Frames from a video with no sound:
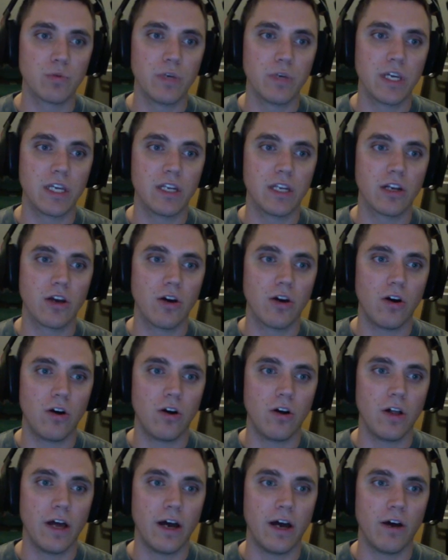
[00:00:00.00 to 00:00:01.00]
we can
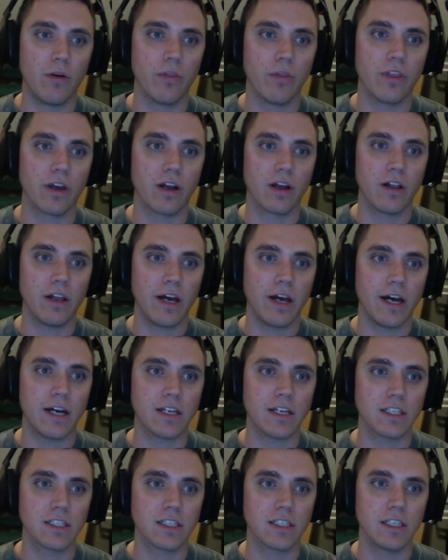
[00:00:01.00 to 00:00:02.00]
call out the
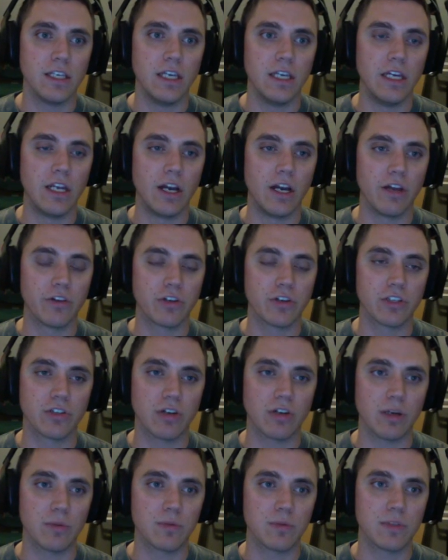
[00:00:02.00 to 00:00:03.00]
class in other
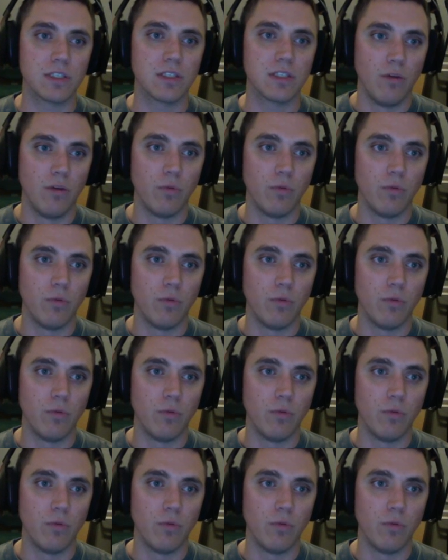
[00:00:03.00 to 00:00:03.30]
scripts.